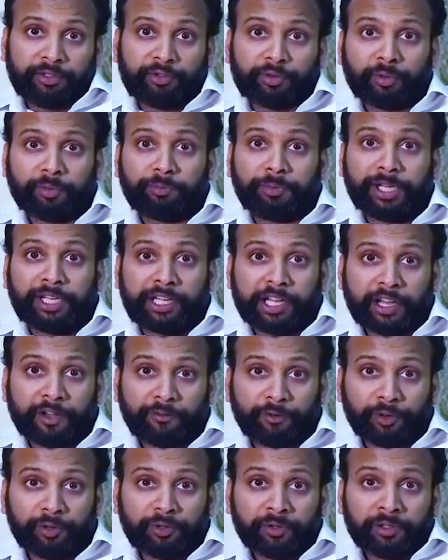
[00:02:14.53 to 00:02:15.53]
So be
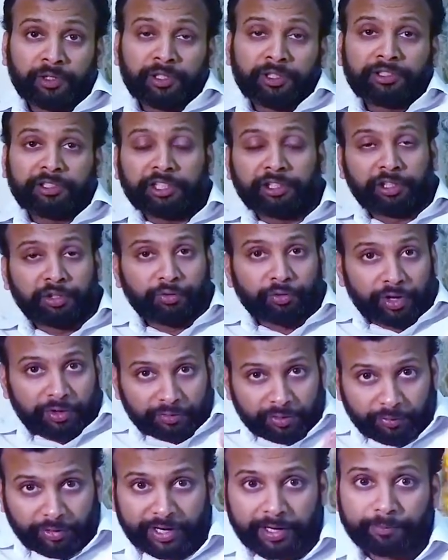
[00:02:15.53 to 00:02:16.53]
careful. This is one
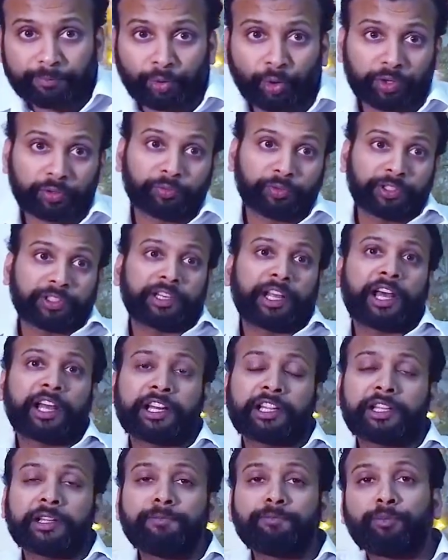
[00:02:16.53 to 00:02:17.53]
of the very important ones.
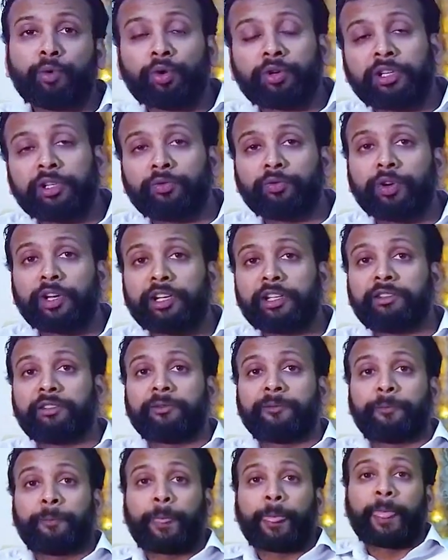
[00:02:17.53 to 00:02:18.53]
Another important one
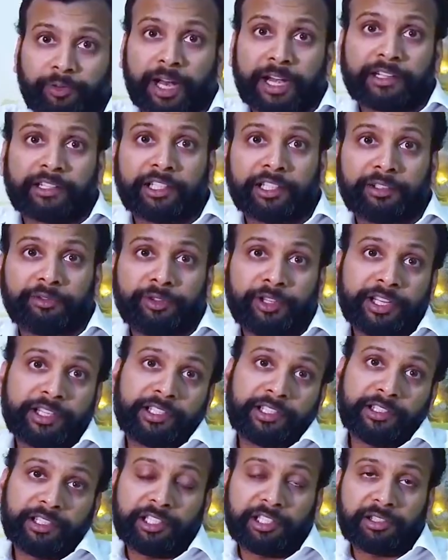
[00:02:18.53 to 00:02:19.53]
is flat rate
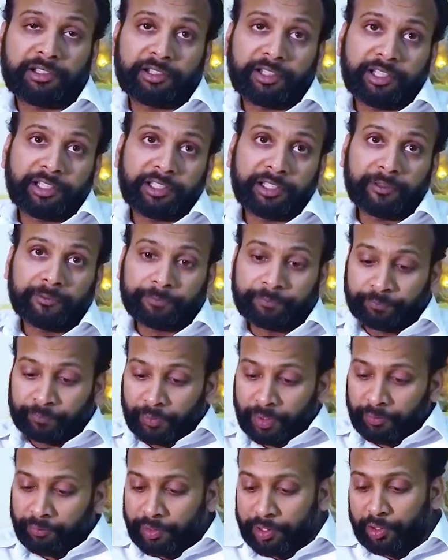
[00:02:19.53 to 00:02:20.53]
VAT registration.
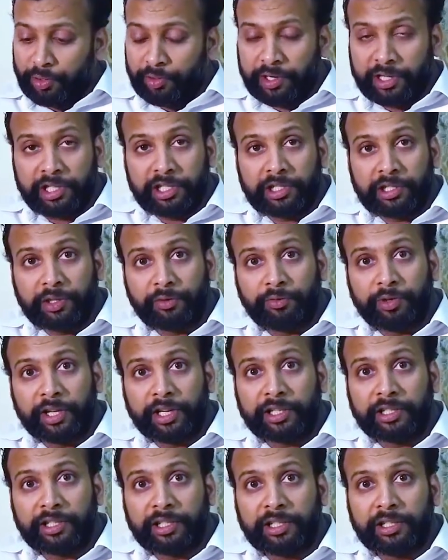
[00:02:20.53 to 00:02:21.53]
When you register
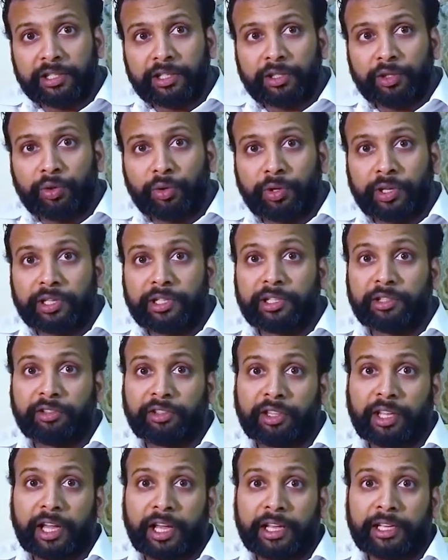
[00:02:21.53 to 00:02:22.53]
VAT, you can
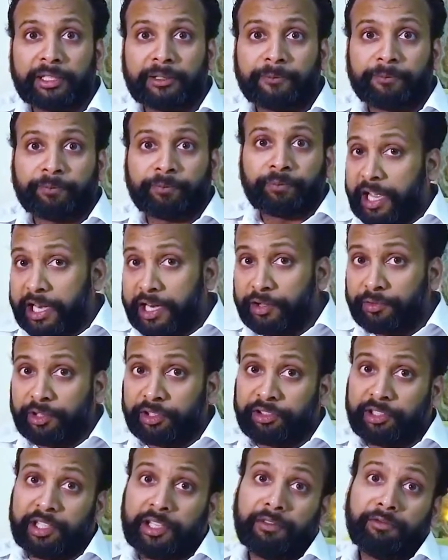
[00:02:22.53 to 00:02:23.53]
decide any of
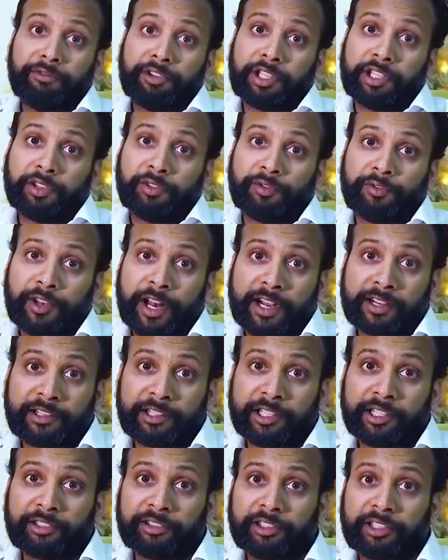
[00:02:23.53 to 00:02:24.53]
the scheme, which is
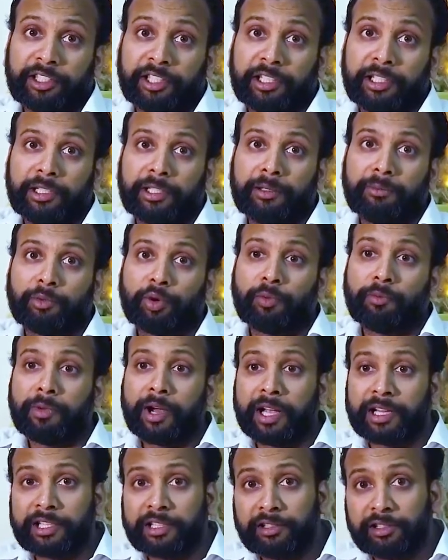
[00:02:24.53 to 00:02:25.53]
flat rate scheme or
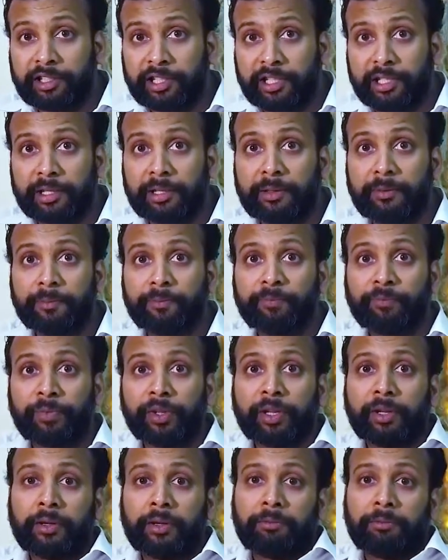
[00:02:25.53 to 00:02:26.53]
margin scheme.
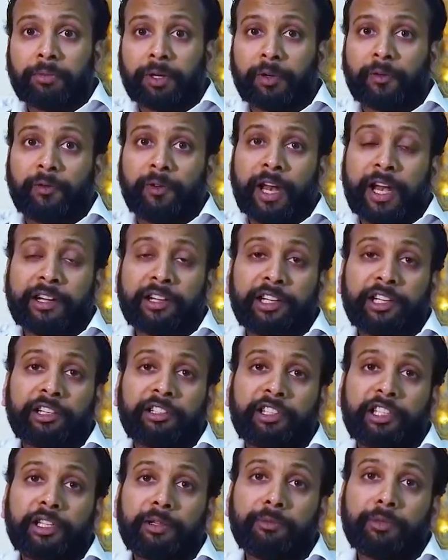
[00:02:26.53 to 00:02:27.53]
But flat
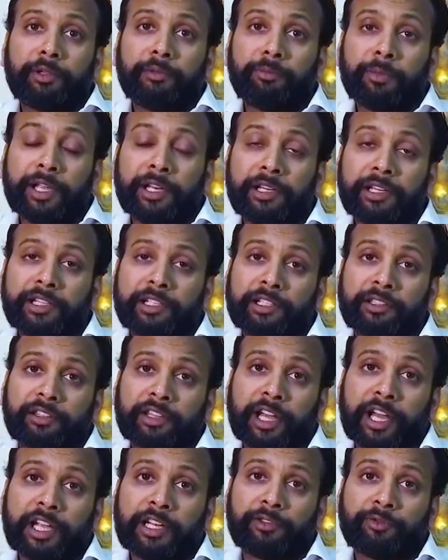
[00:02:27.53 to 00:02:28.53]
rate scheme is mainly
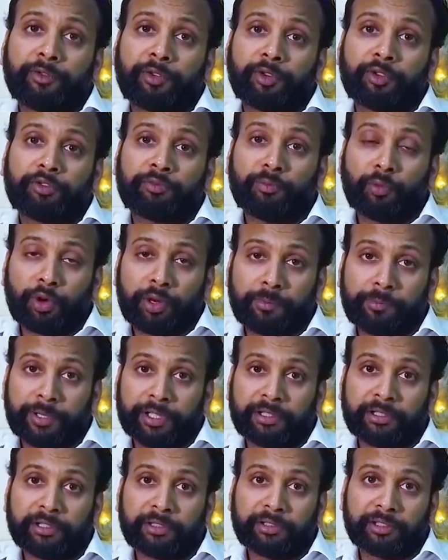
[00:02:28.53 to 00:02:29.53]
designed for smaller
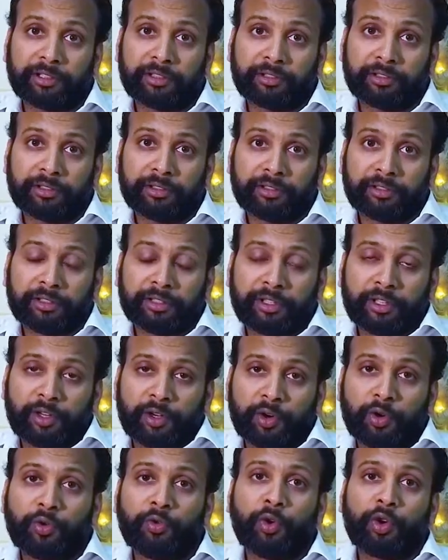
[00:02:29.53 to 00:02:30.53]
businesses
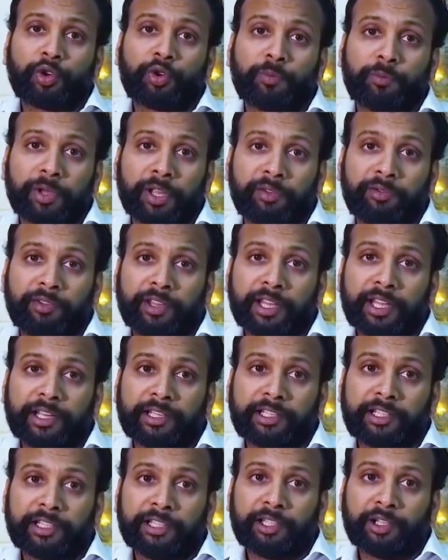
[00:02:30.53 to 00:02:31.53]
who want to pay
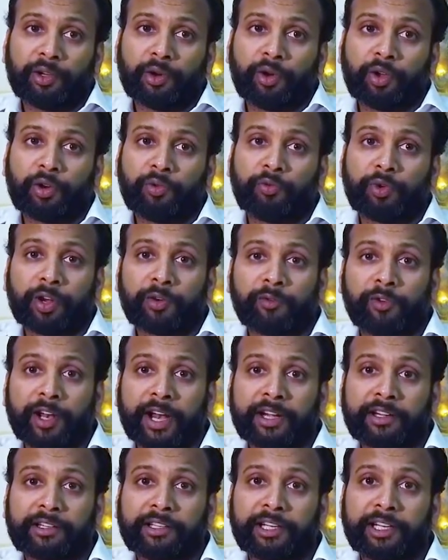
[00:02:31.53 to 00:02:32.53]
VAT on a one
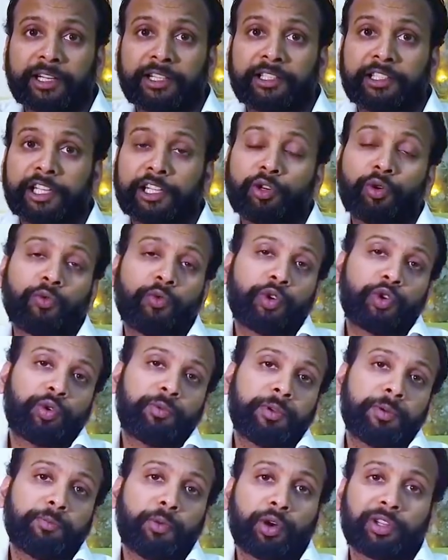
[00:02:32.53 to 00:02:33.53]
flat rate. They don't want
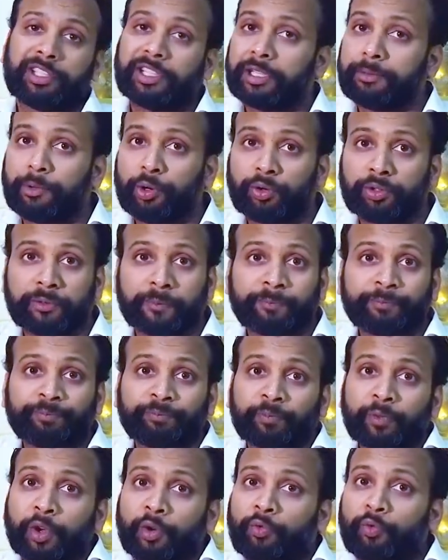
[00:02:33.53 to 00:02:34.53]
to be bothered about
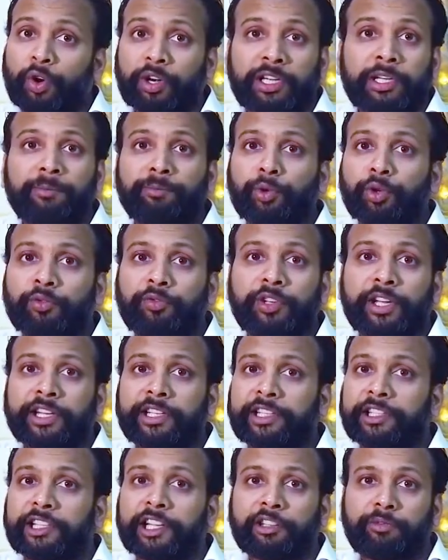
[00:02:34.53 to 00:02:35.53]
what input
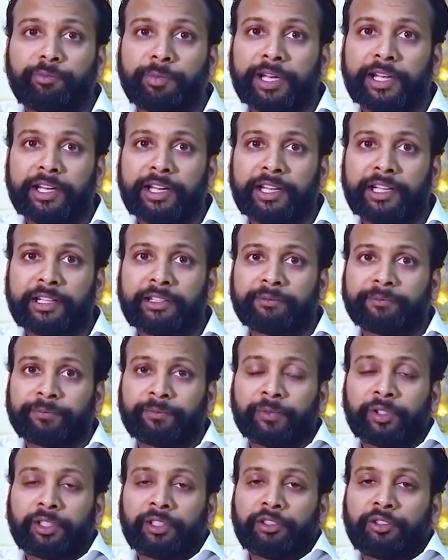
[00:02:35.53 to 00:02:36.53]
VAT they're spending.
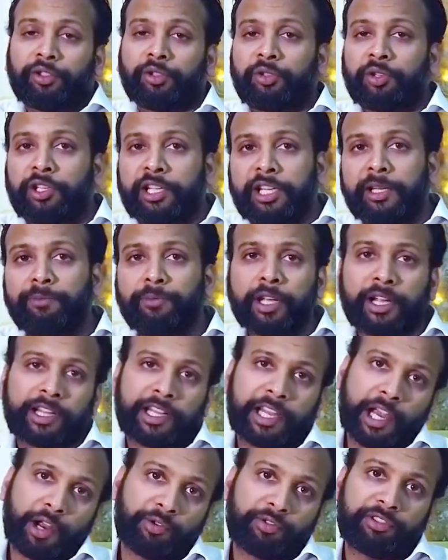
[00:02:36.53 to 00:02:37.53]
So to keep the
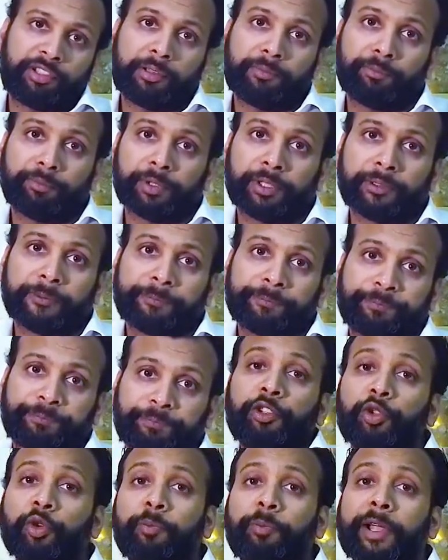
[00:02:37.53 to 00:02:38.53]
account simple,
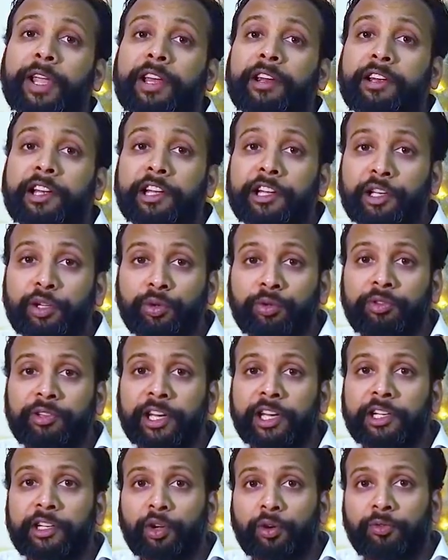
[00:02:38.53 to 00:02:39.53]
you pay a reduced
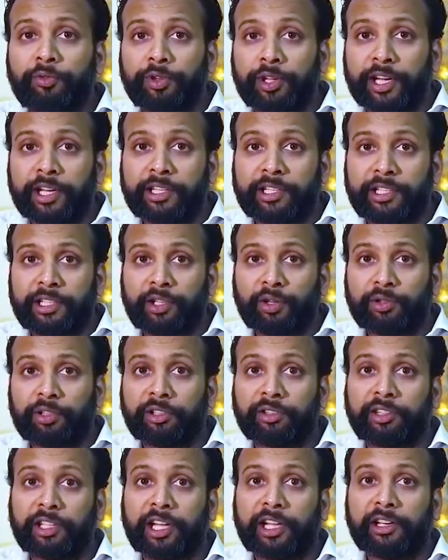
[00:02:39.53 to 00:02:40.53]
rate of VAT on
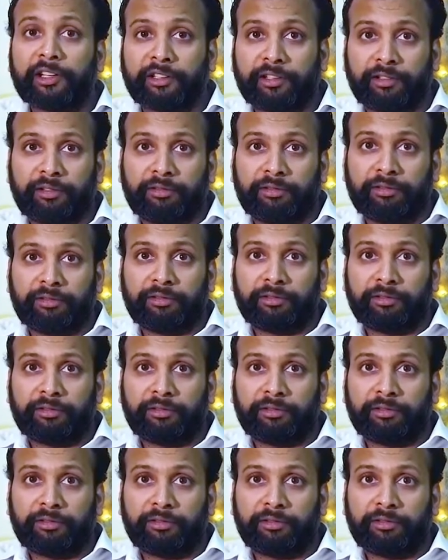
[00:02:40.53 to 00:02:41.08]
the sales.